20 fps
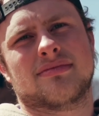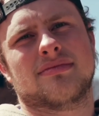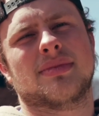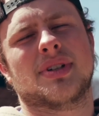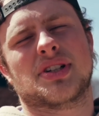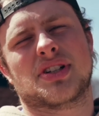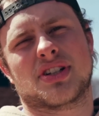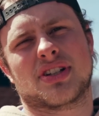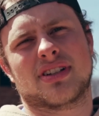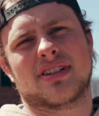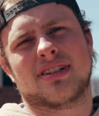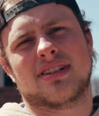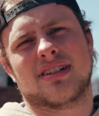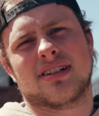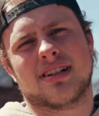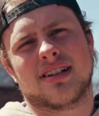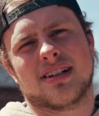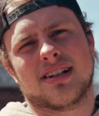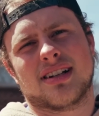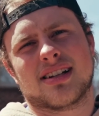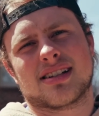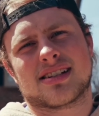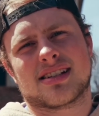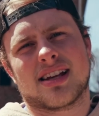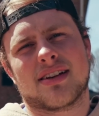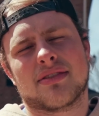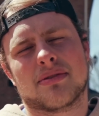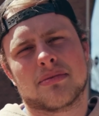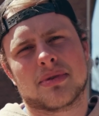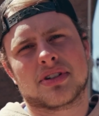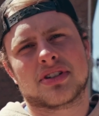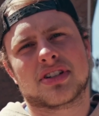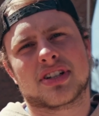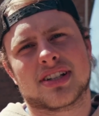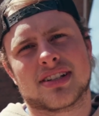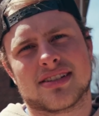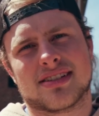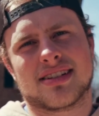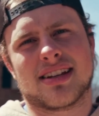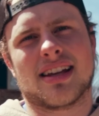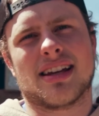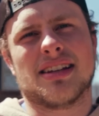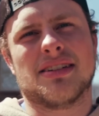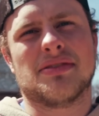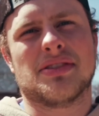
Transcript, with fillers: Michigan State. 7 Michigan State